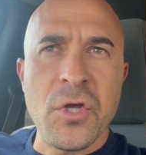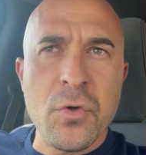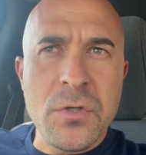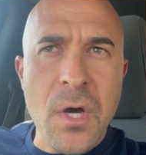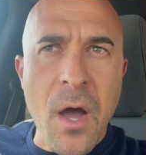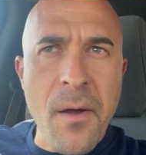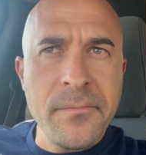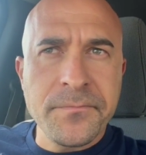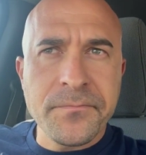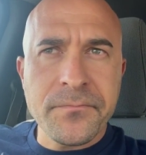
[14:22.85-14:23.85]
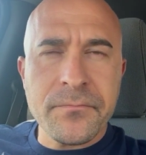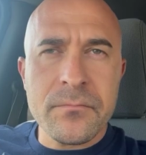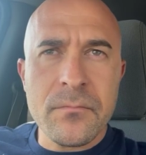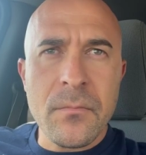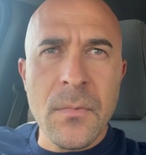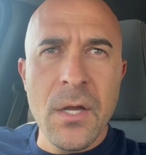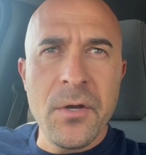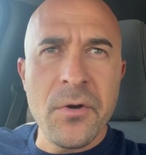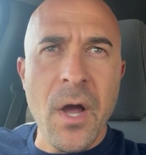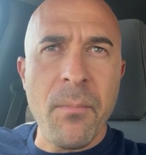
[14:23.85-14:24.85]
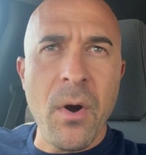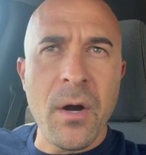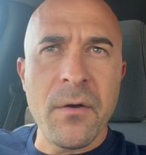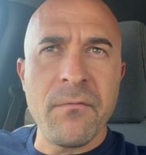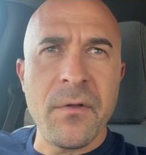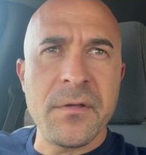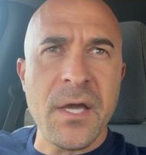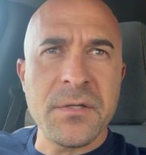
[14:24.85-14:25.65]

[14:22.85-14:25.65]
Utah and you're not part of a text message